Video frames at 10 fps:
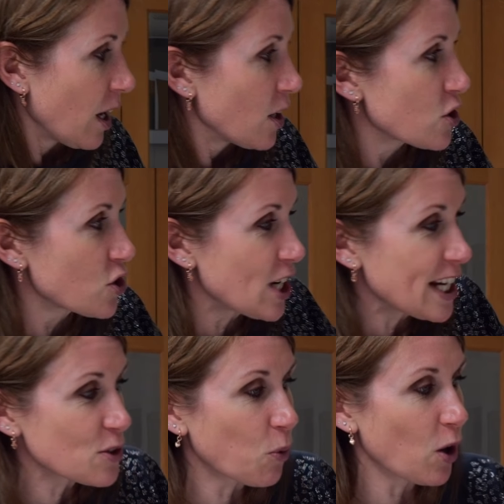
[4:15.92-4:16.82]

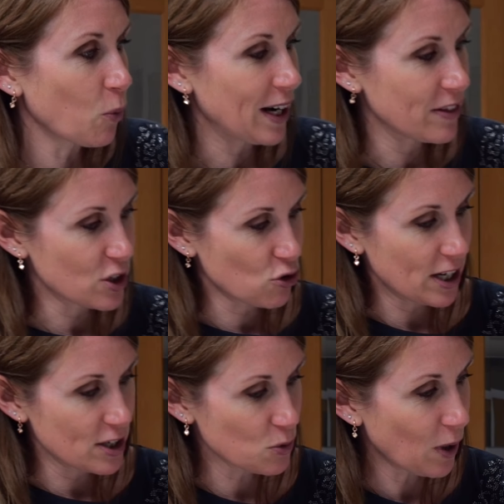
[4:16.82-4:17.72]
Shears work well in this
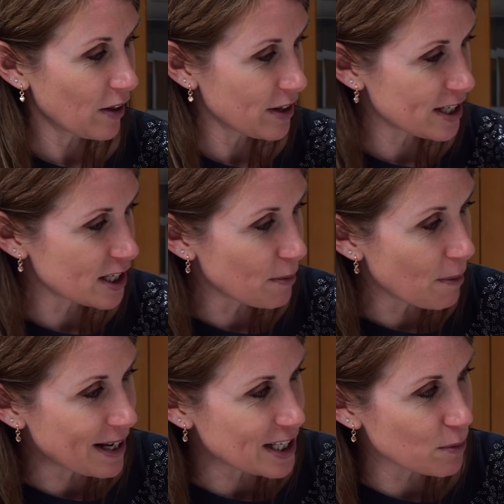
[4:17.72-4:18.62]
trend as well, and this is the
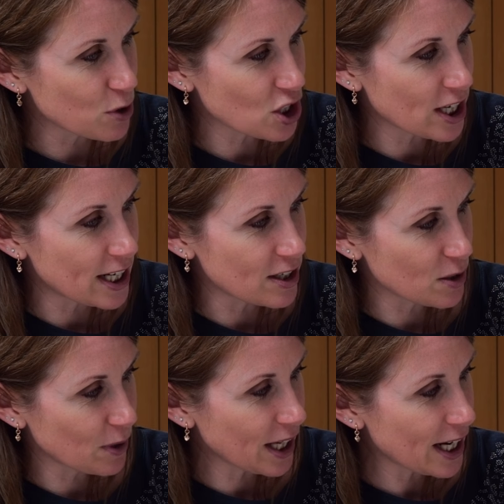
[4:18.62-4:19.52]
Momentum shears. So
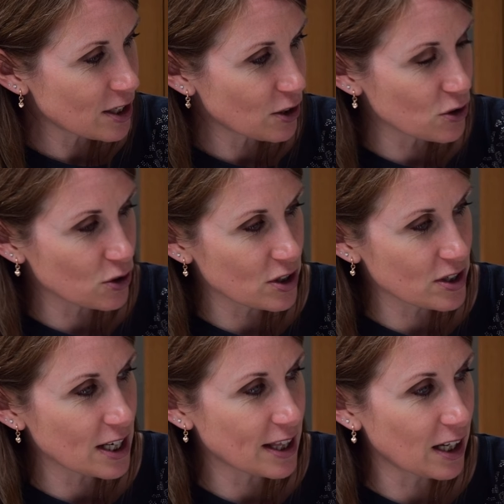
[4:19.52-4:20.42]
again, you can sort of
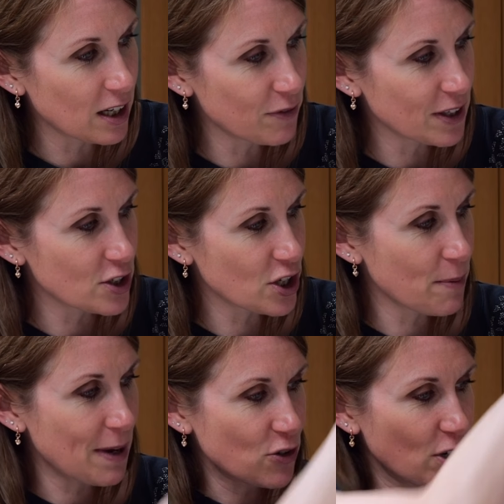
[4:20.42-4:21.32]
see that lovely
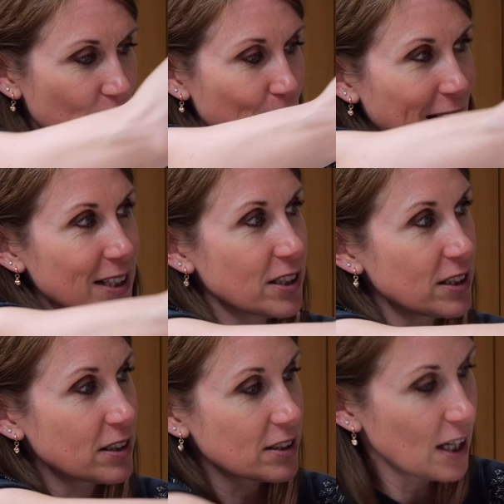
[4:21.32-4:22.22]
geometric
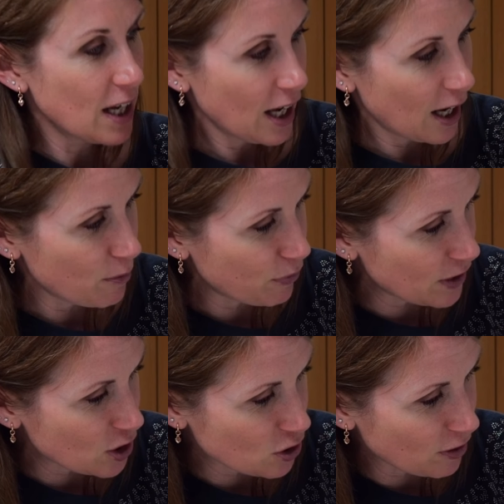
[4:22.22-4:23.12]
patterns
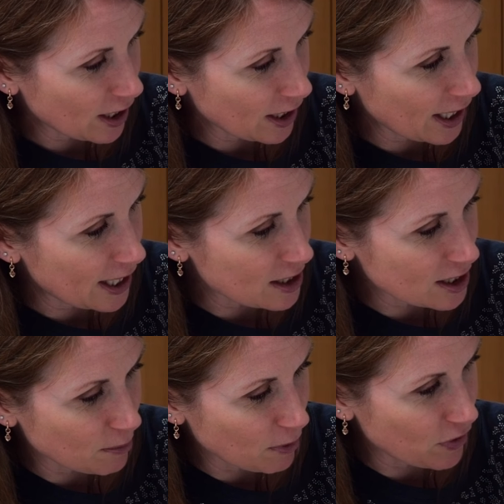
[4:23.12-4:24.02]
featuring in
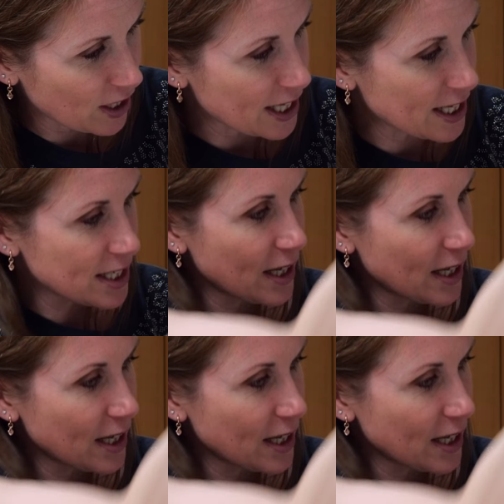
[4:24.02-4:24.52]
some of these.